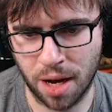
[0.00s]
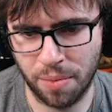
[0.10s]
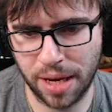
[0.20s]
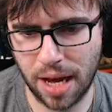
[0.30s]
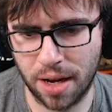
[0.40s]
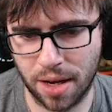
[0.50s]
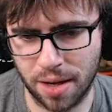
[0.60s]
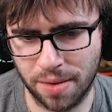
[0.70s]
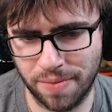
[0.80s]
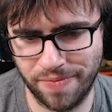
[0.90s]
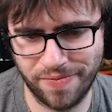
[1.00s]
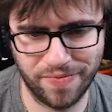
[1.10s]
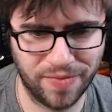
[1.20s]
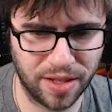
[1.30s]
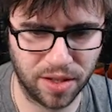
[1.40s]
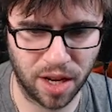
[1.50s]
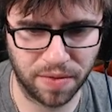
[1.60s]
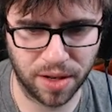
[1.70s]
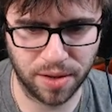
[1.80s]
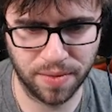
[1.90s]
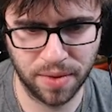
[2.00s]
This is a tough turn.